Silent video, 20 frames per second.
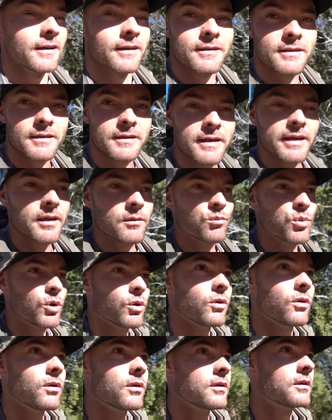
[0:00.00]
It's a dead
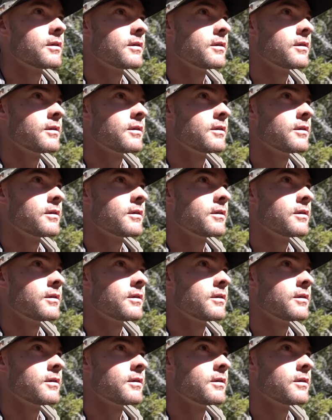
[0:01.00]
bull